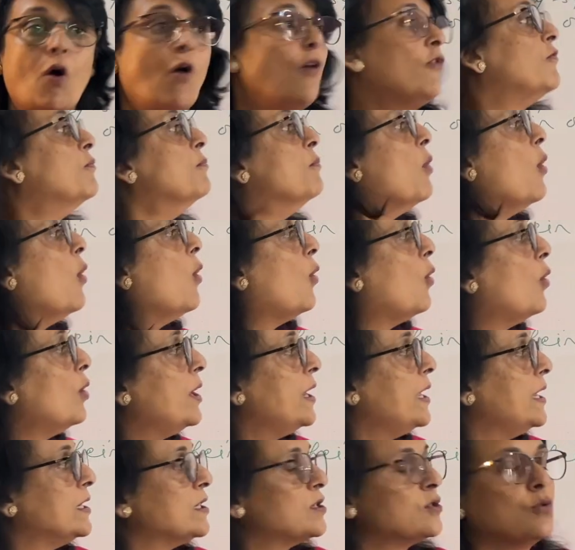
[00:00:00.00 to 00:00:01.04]
of
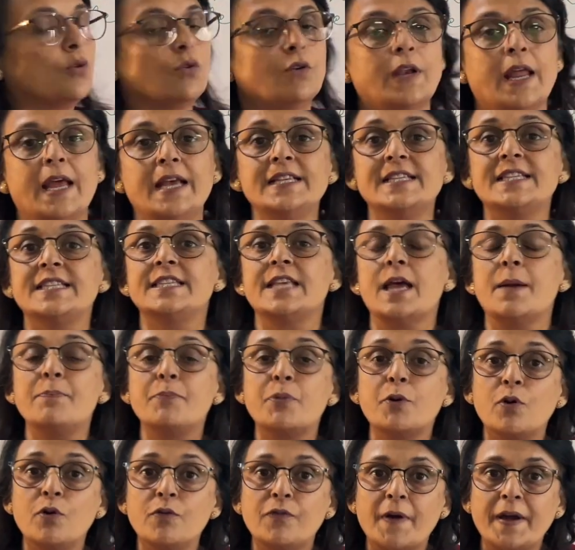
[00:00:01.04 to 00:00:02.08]
mode is known as
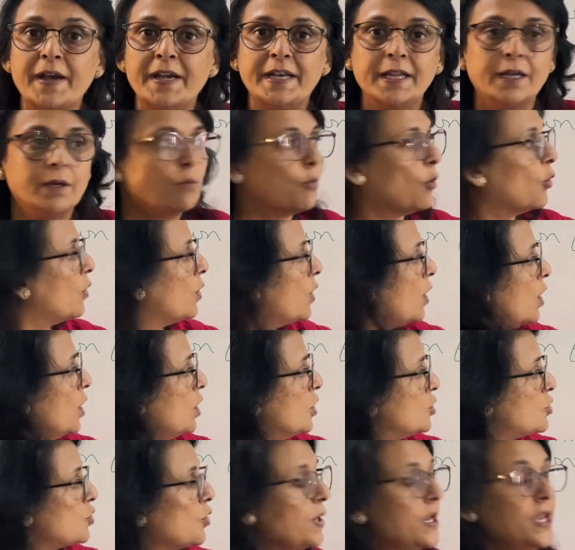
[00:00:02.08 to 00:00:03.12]
saprophytic mode.
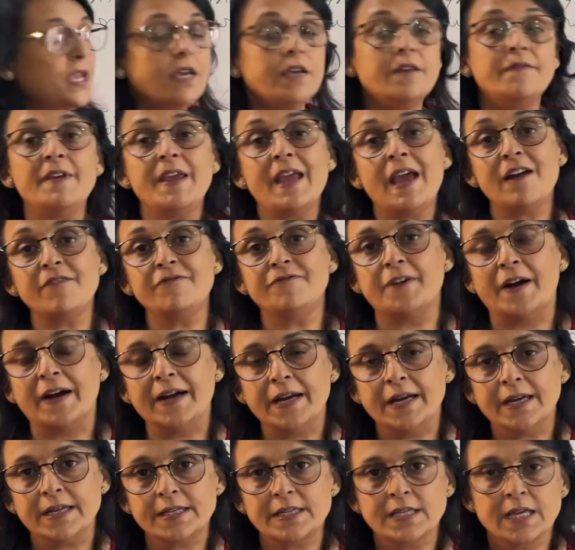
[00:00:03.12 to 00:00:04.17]
So here we have
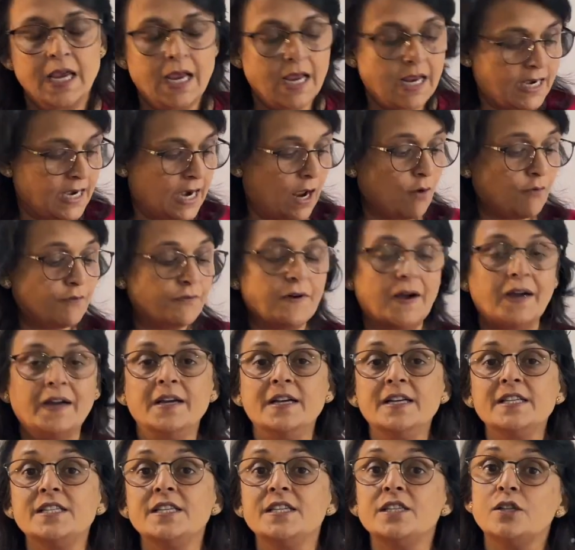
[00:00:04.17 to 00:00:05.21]
fungus. Now
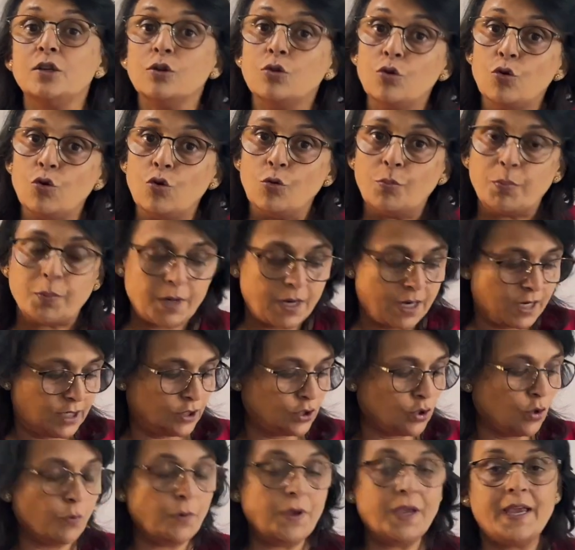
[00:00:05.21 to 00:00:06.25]
fungus is a group.
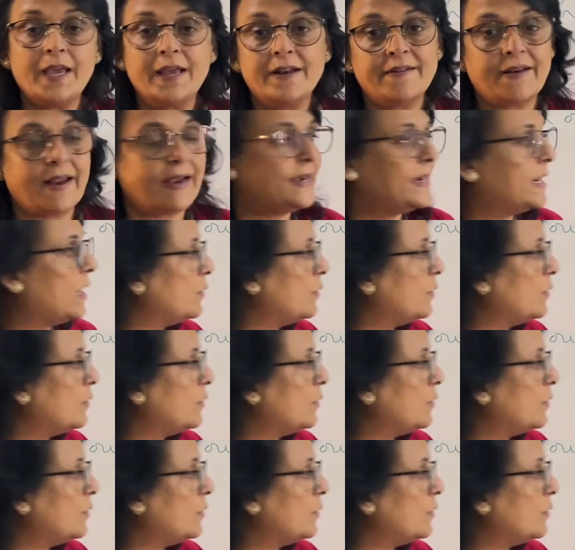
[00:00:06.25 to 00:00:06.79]
So we can write